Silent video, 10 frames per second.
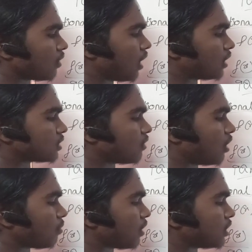x
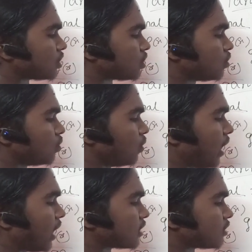square plus
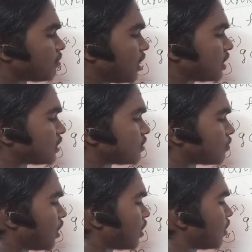2x plus
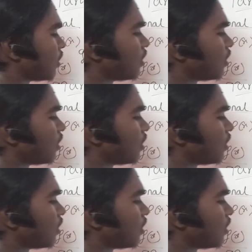1